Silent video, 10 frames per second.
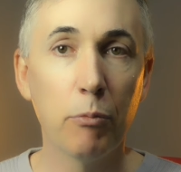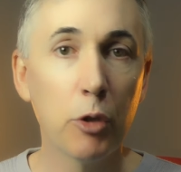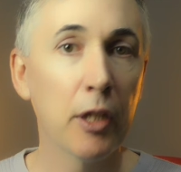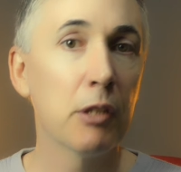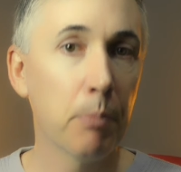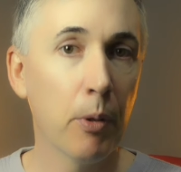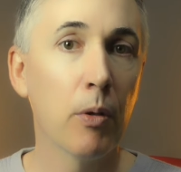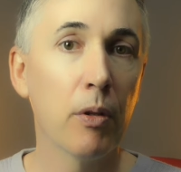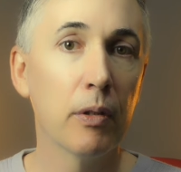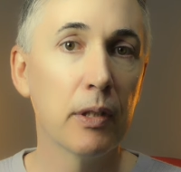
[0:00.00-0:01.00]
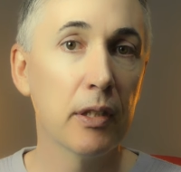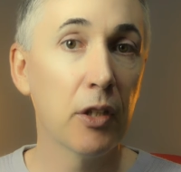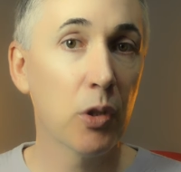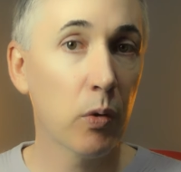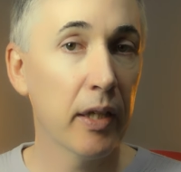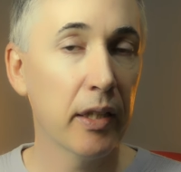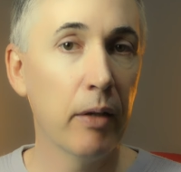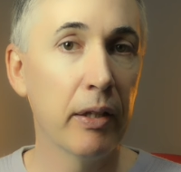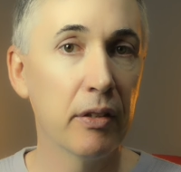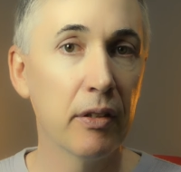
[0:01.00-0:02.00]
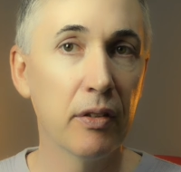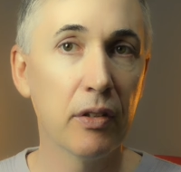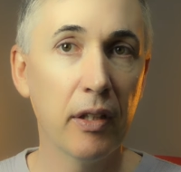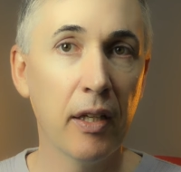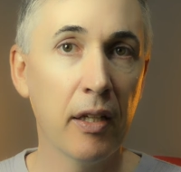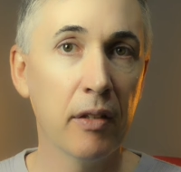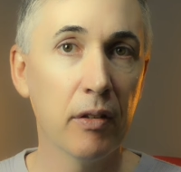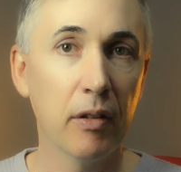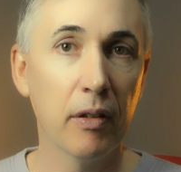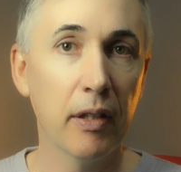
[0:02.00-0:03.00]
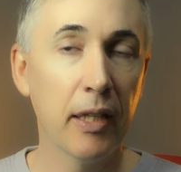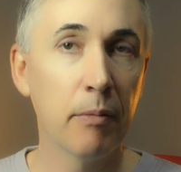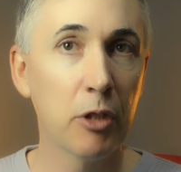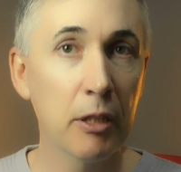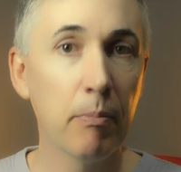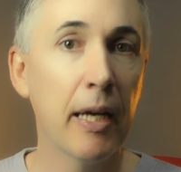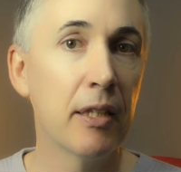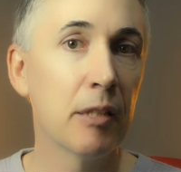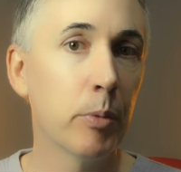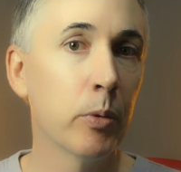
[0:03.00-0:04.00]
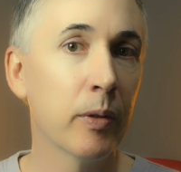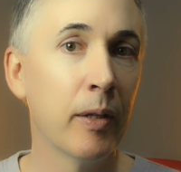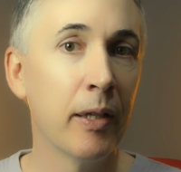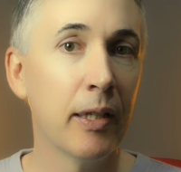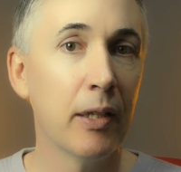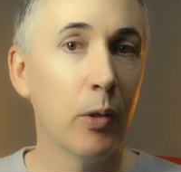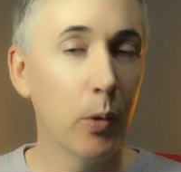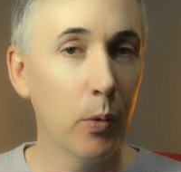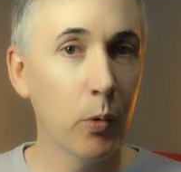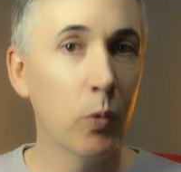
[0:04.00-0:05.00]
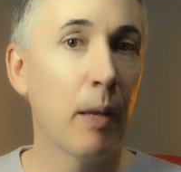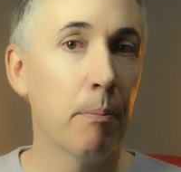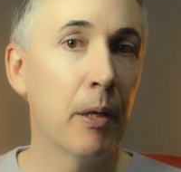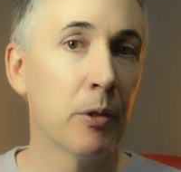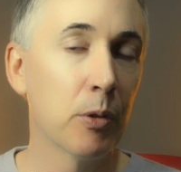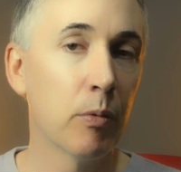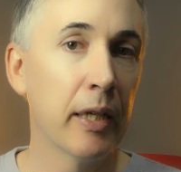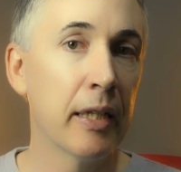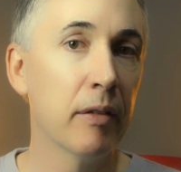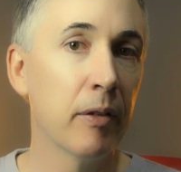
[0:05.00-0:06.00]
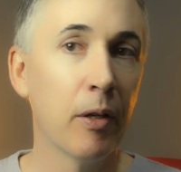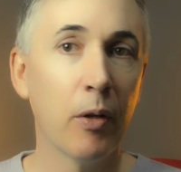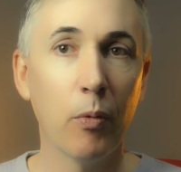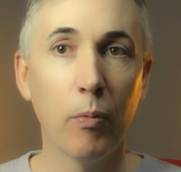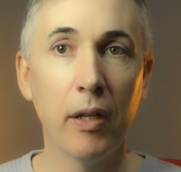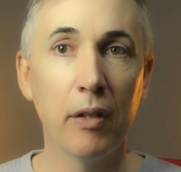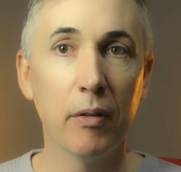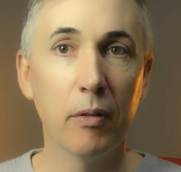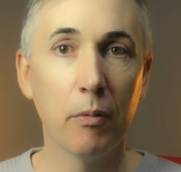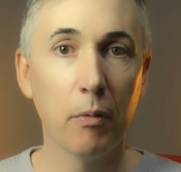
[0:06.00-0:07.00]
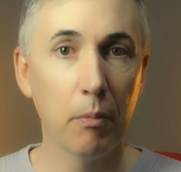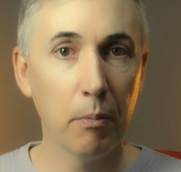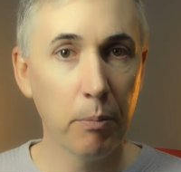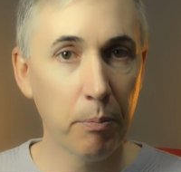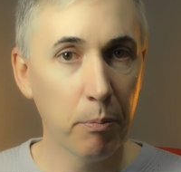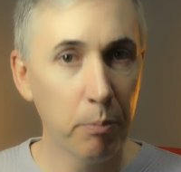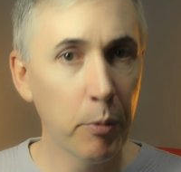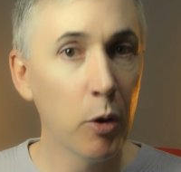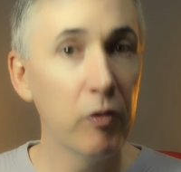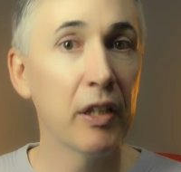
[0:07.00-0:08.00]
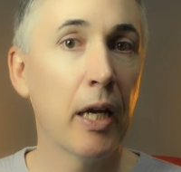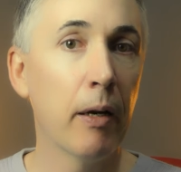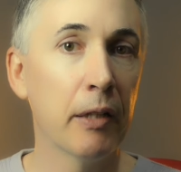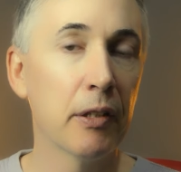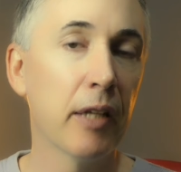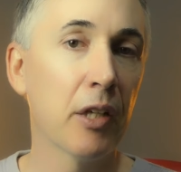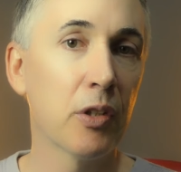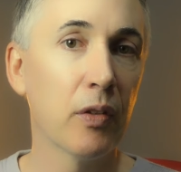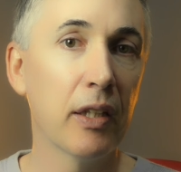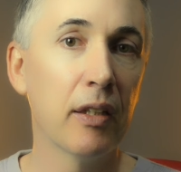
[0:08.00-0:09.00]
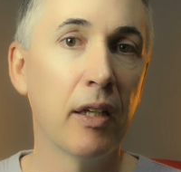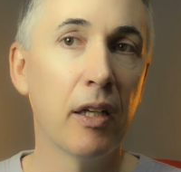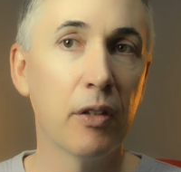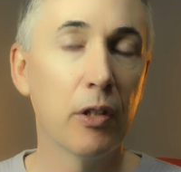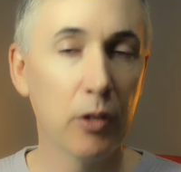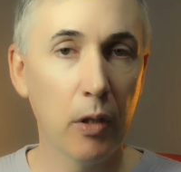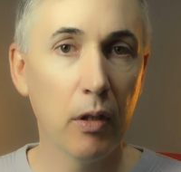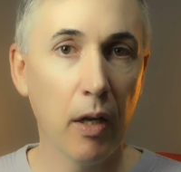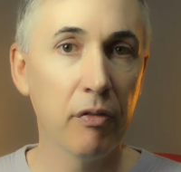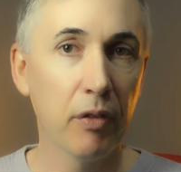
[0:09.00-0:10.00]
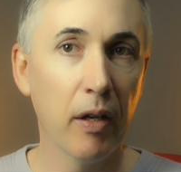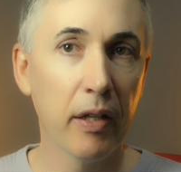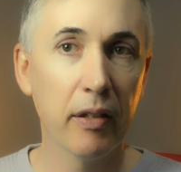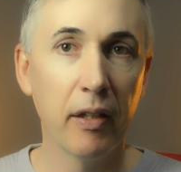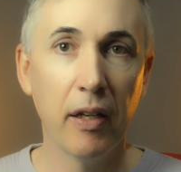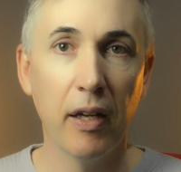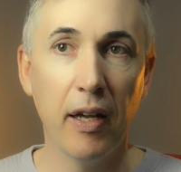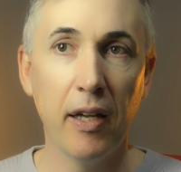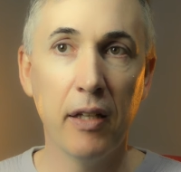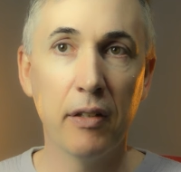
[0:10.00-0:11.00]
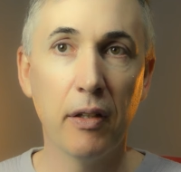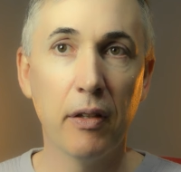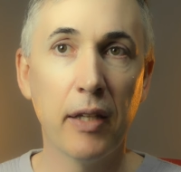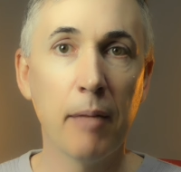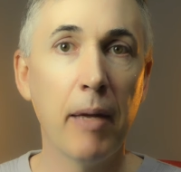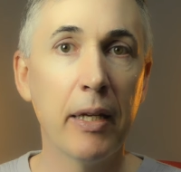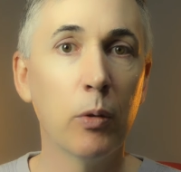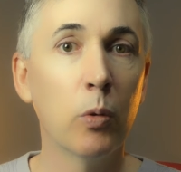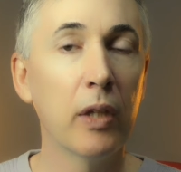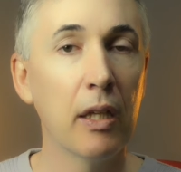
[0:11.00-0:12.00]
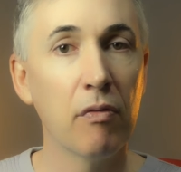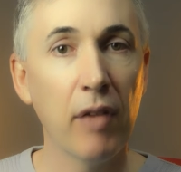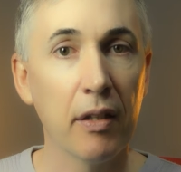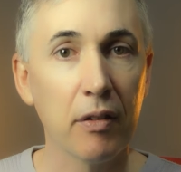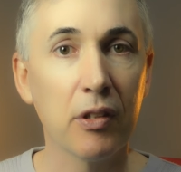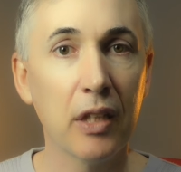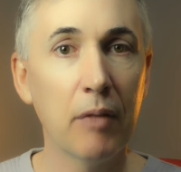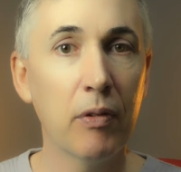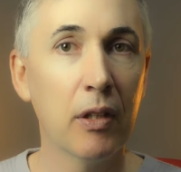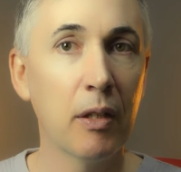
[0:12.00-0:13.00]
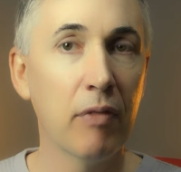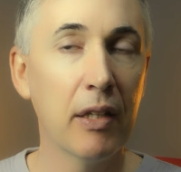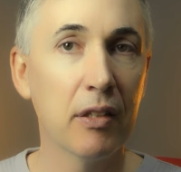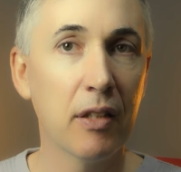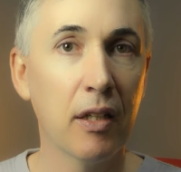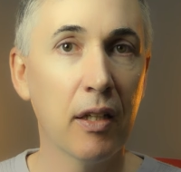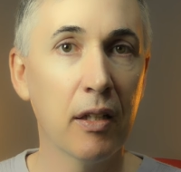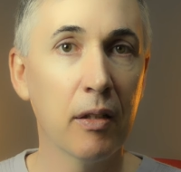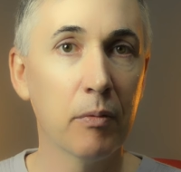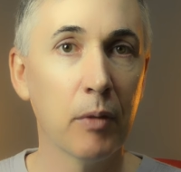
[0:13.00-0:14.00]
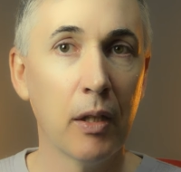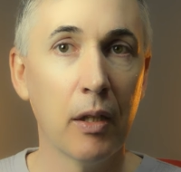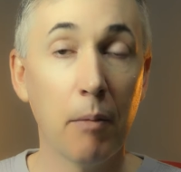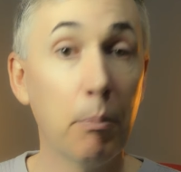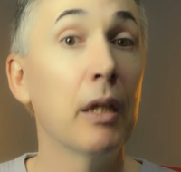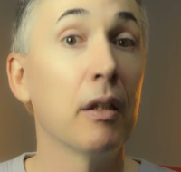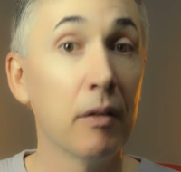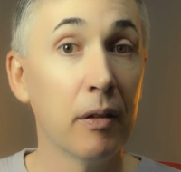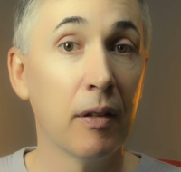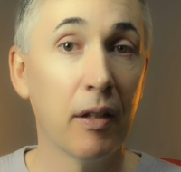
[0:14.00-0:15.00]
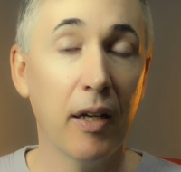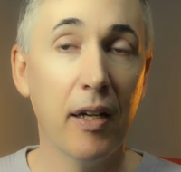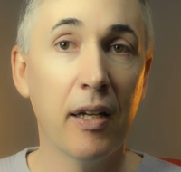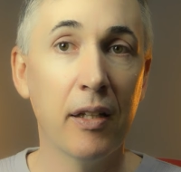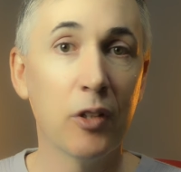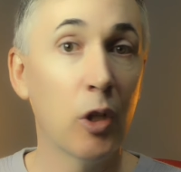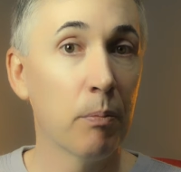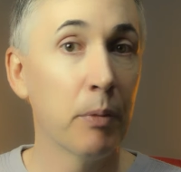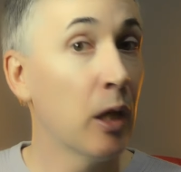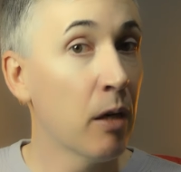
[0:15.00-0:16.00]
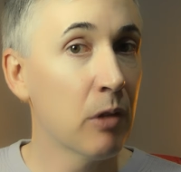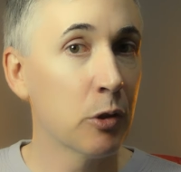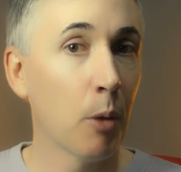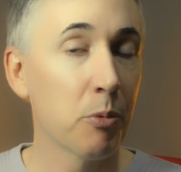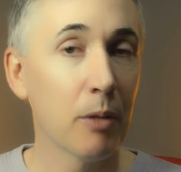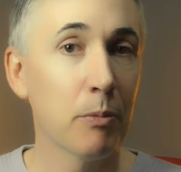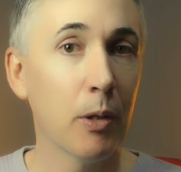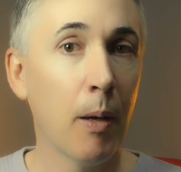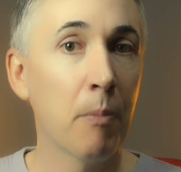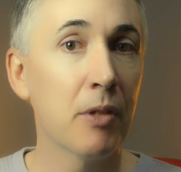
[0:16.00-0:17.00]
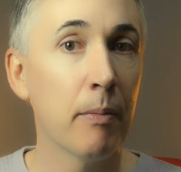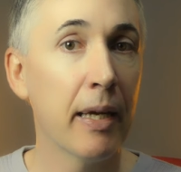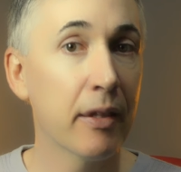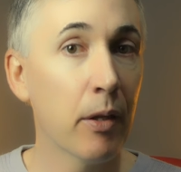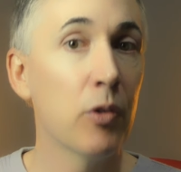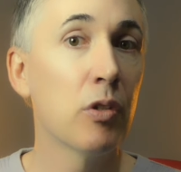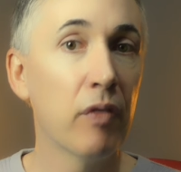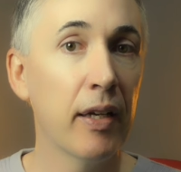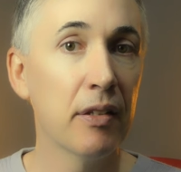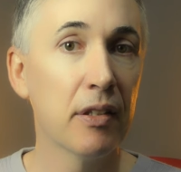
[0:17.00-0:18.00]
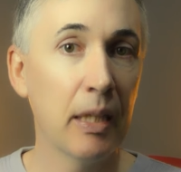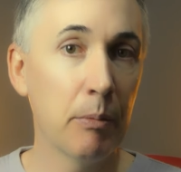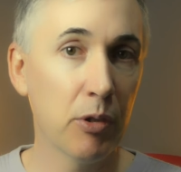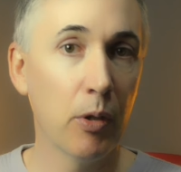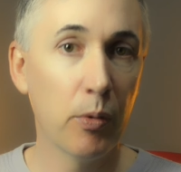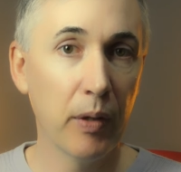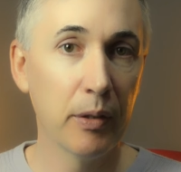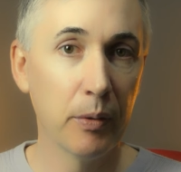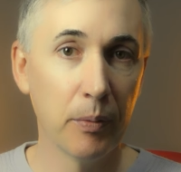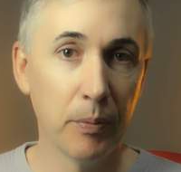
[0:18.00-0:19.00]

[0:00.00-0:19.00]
just both such great characters. And it just made this book all that better to read, with perfect characters, actually, that are so lifelike. And they make all the events, even the events that are big and a bit over the top sometimes, that make those events seem so real.